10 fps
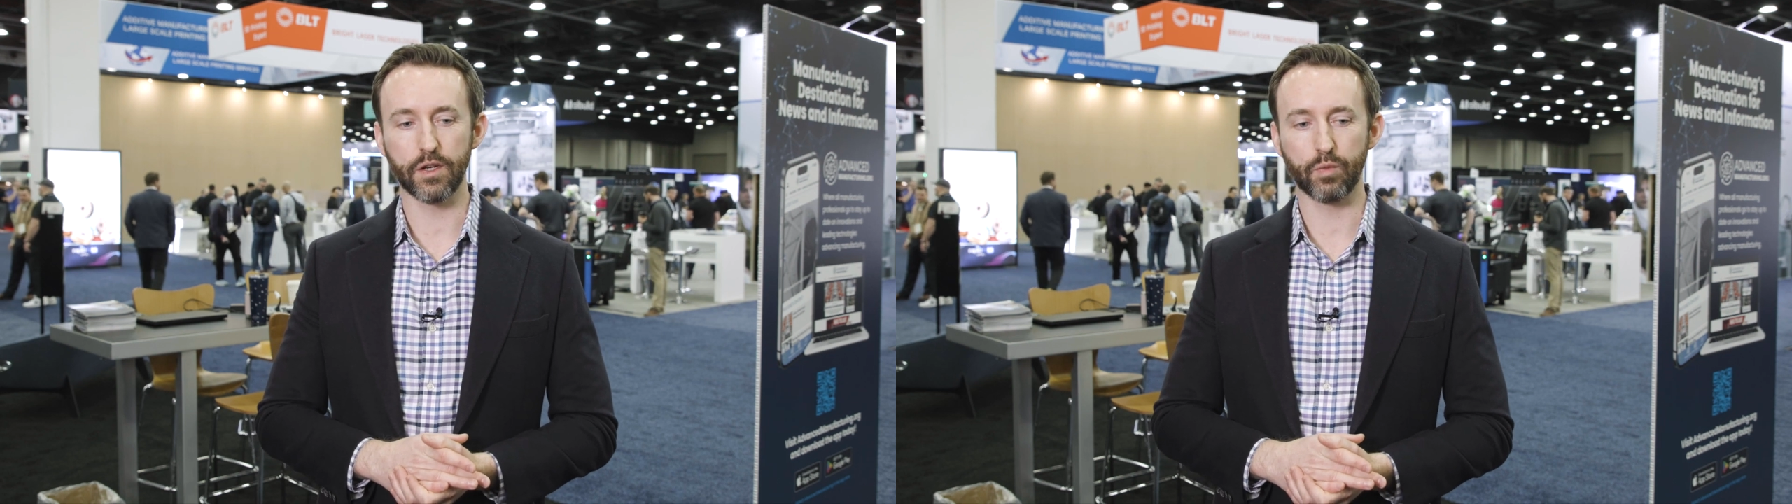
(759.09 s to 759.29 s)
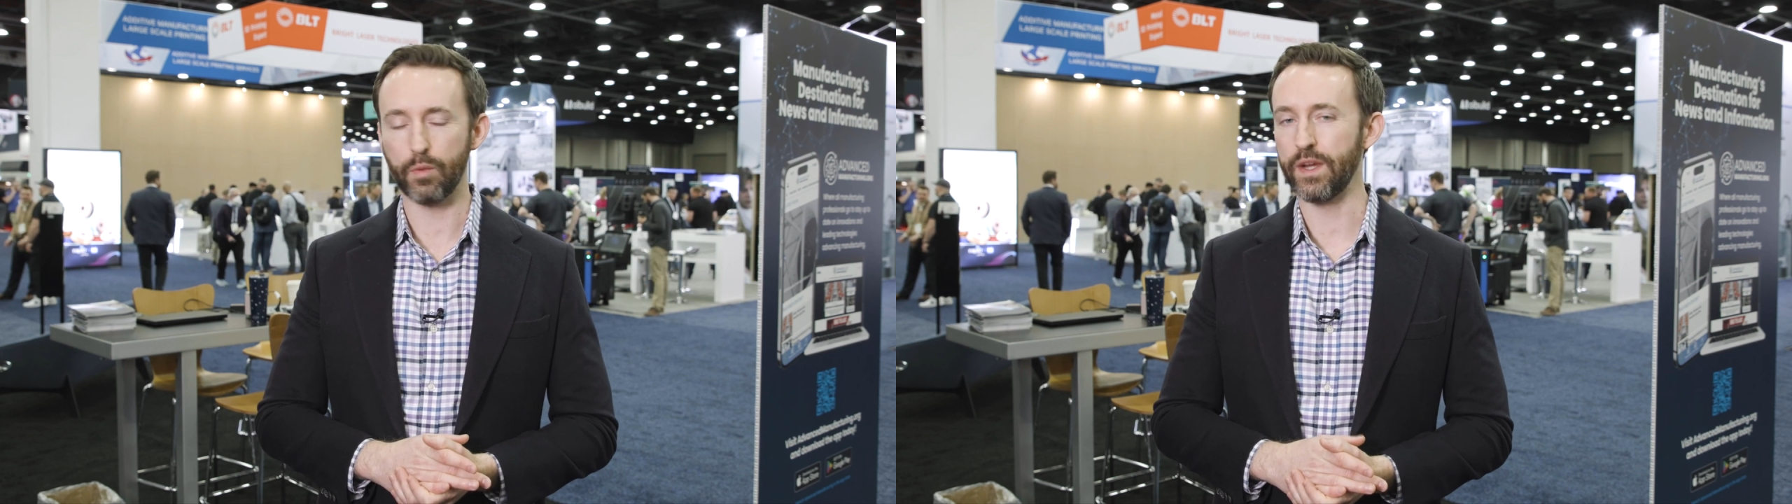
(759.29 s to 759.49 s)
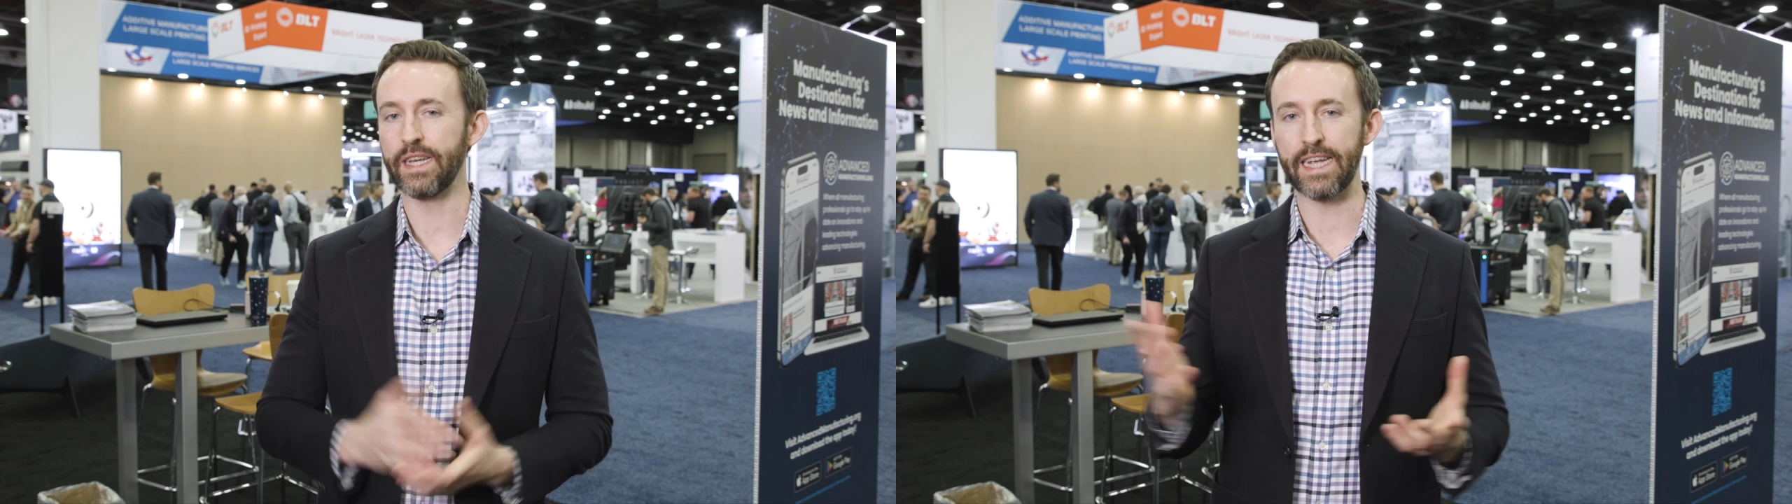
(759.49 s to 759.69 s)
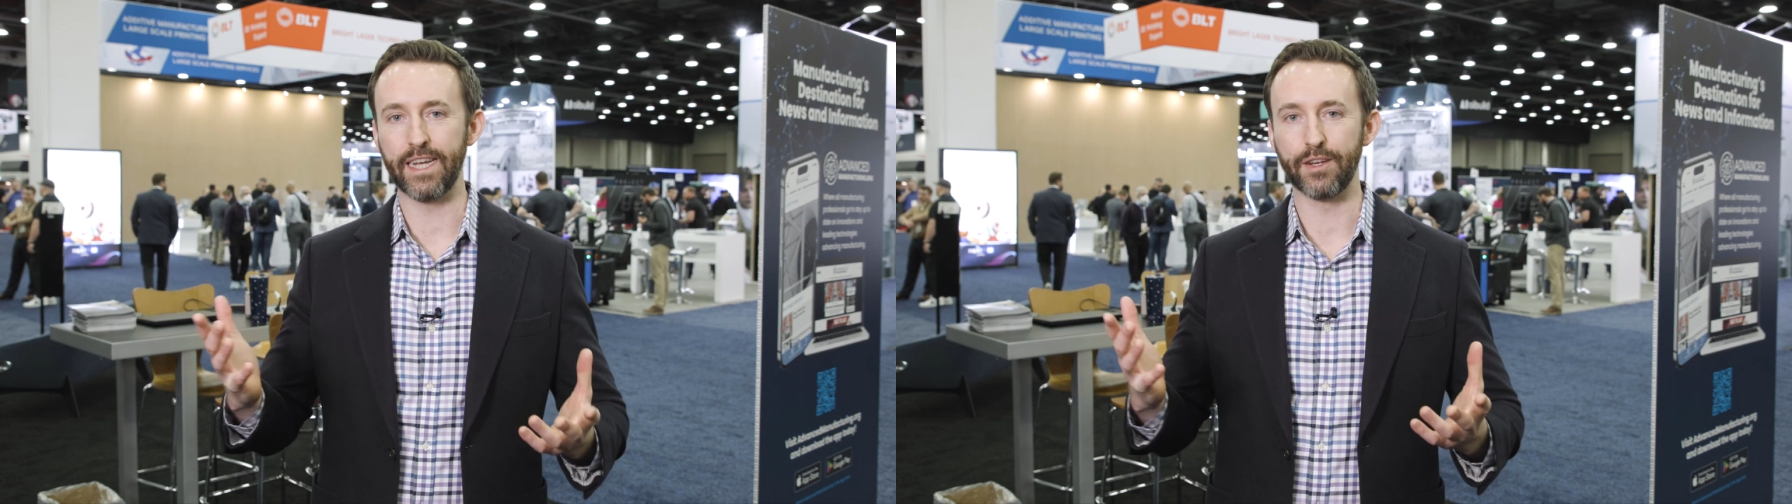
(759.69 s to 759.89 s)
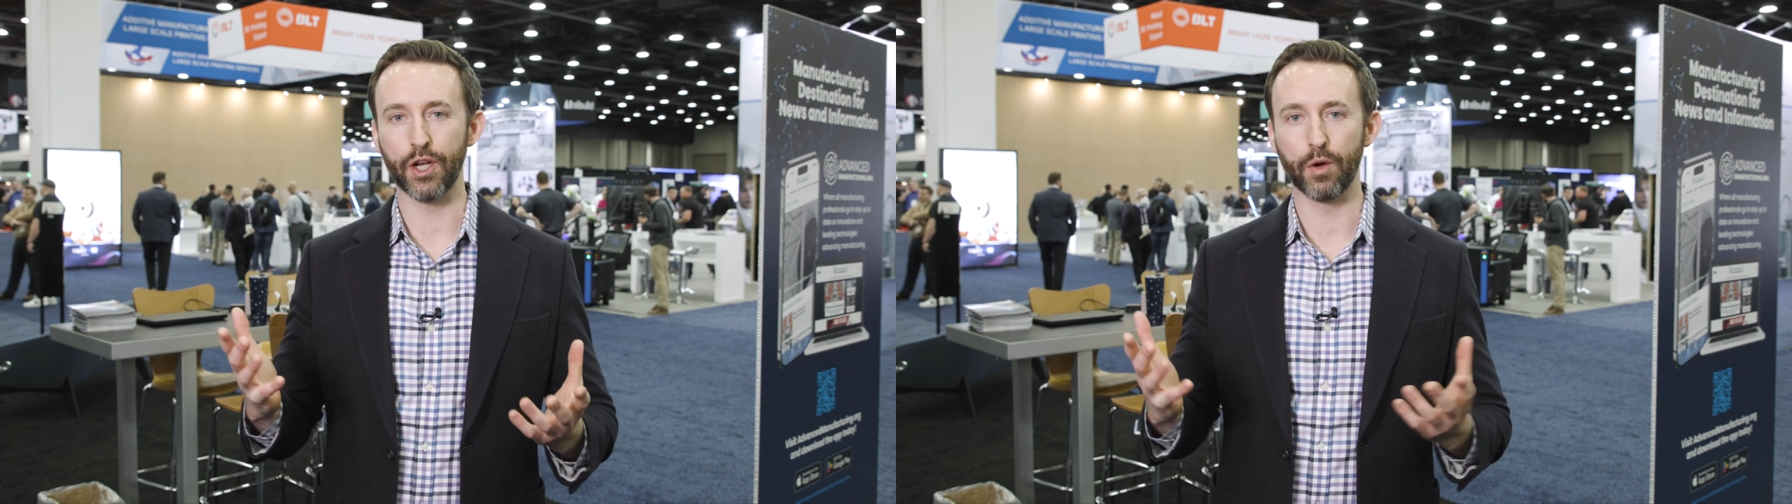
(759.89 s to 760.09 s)
what we
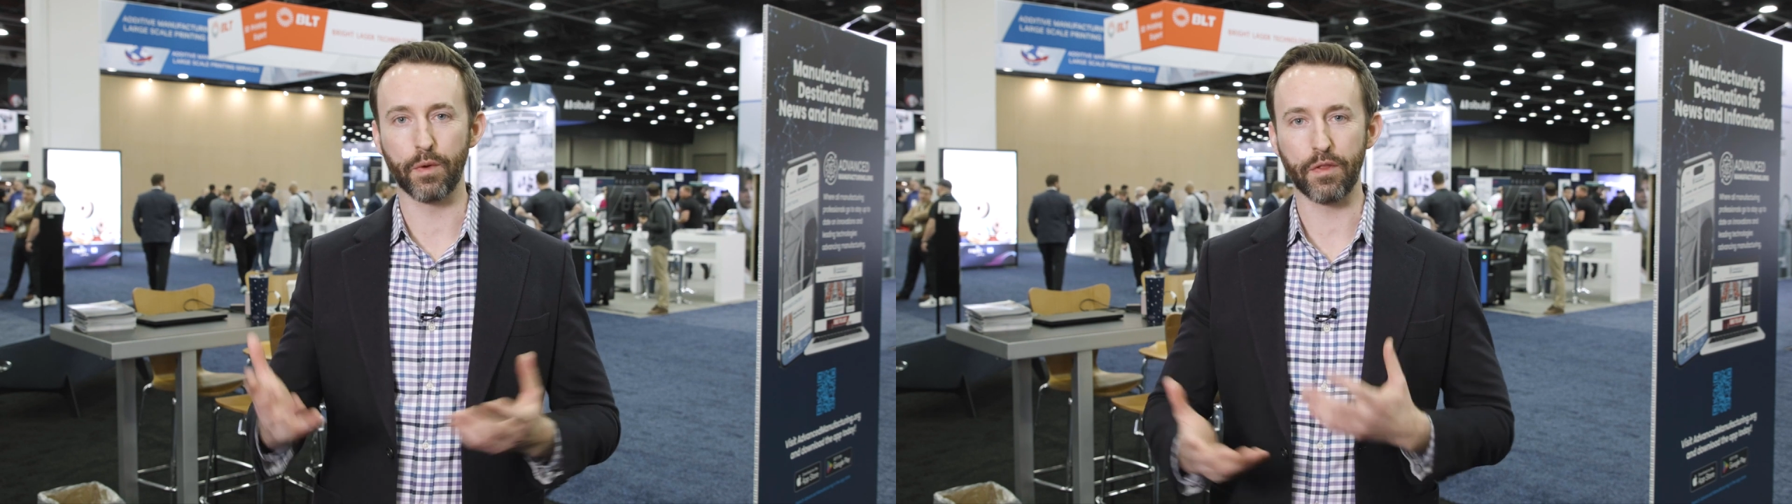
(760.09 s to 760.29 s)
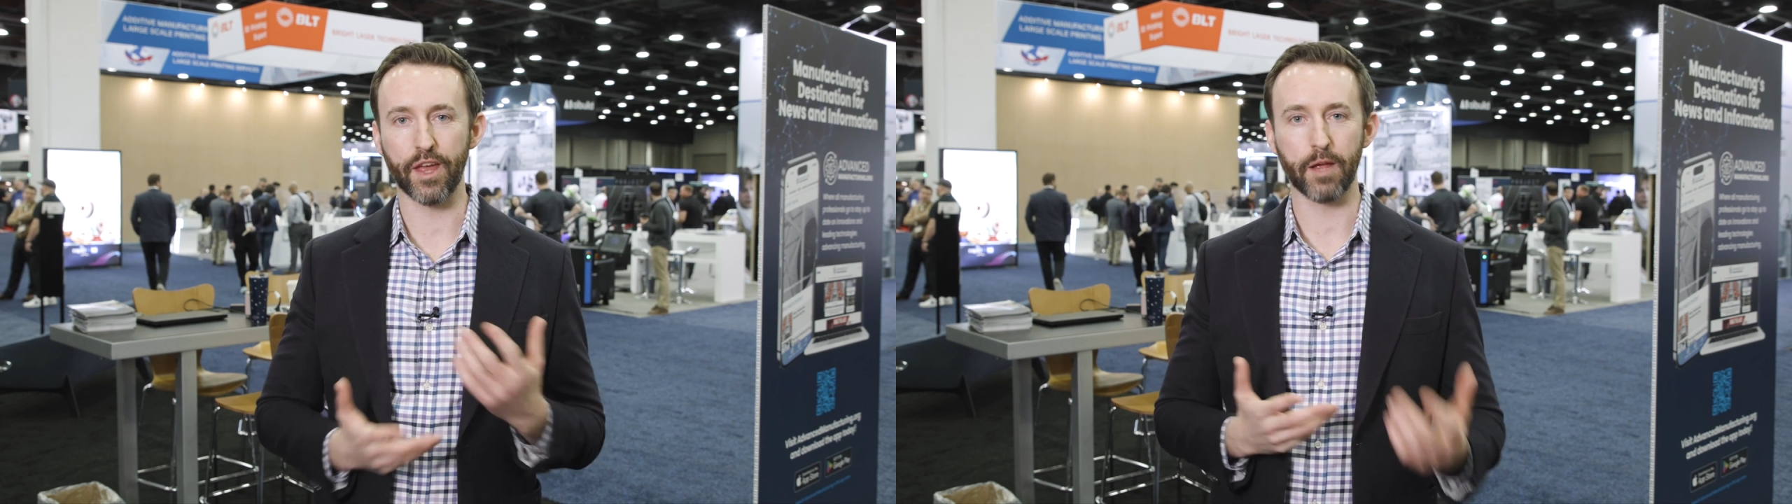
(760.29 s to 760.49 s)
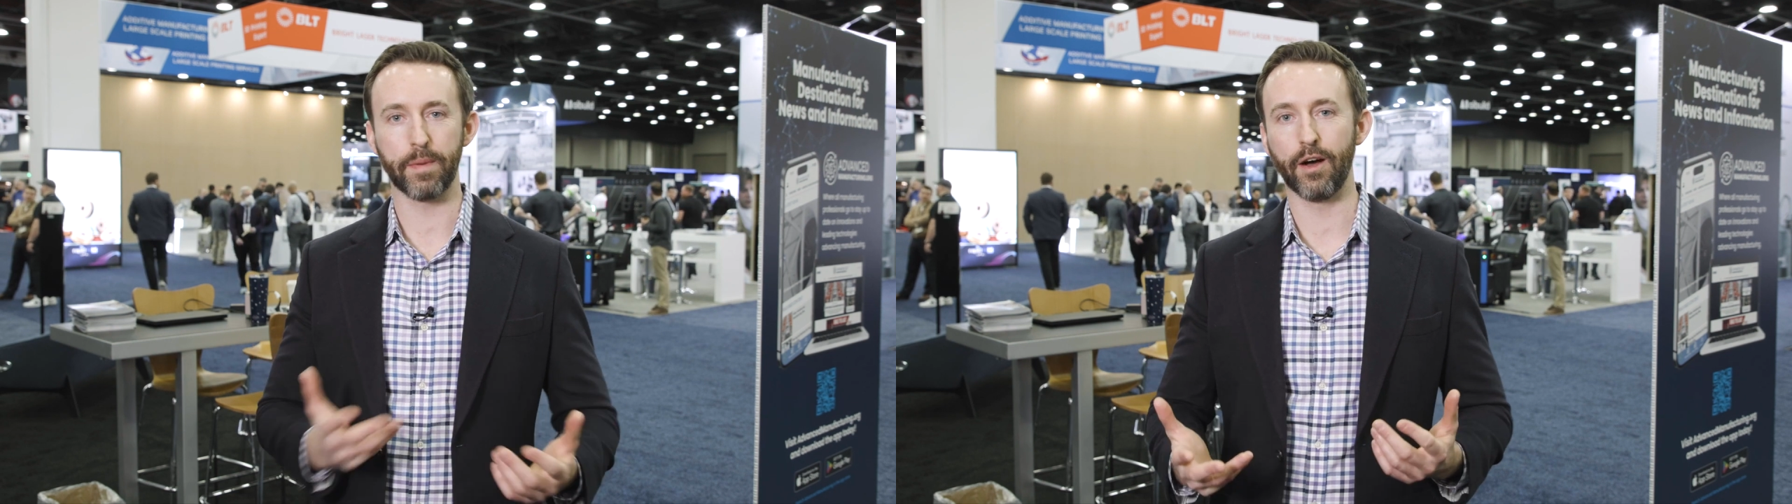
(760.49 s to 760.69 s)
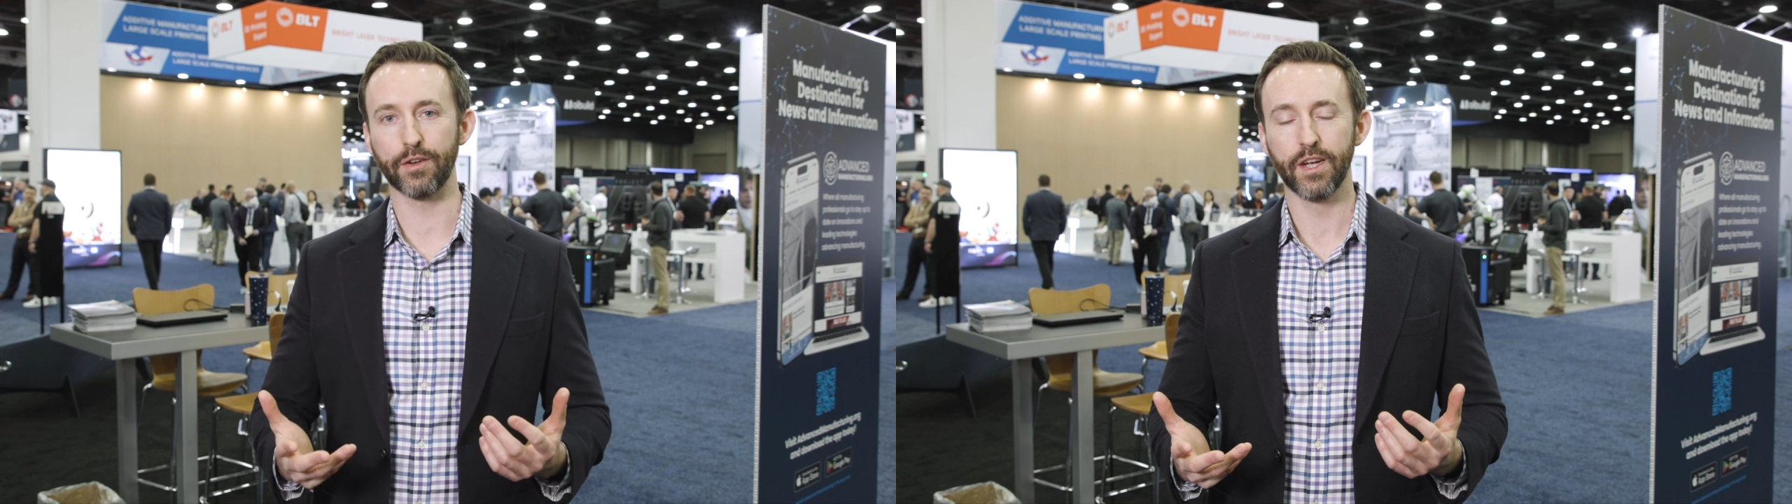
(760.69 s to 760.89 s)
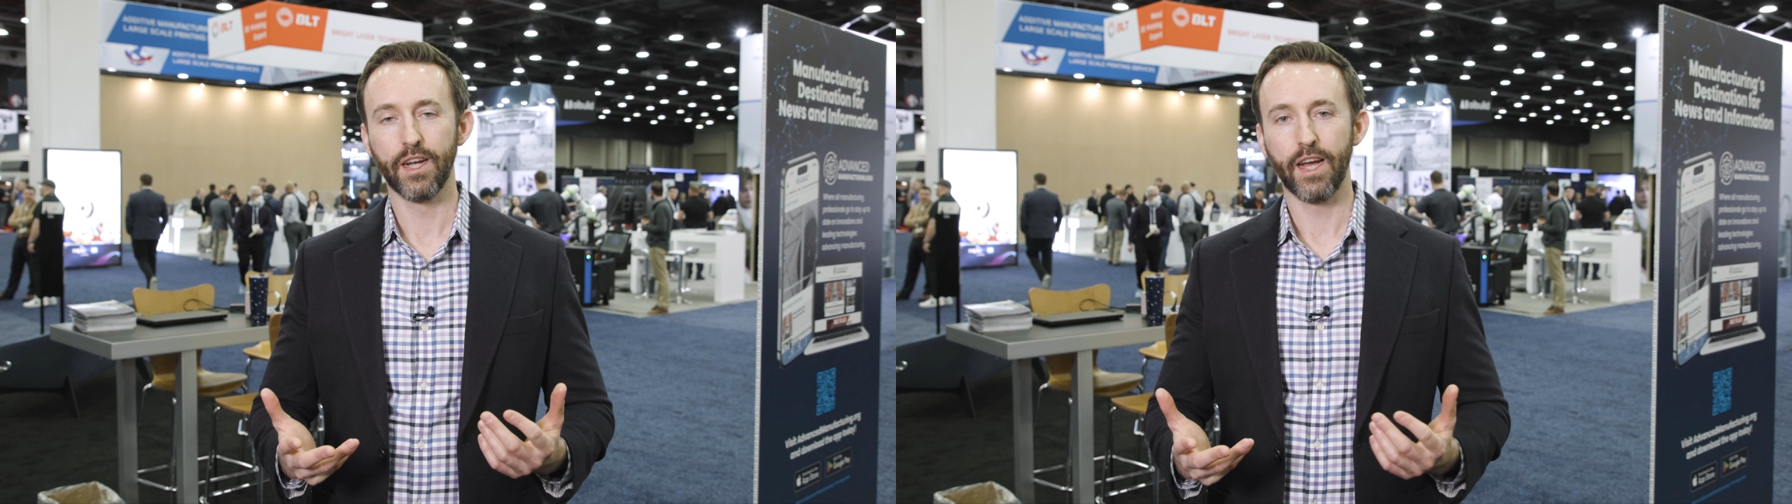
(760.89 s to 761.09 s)
need. When we think about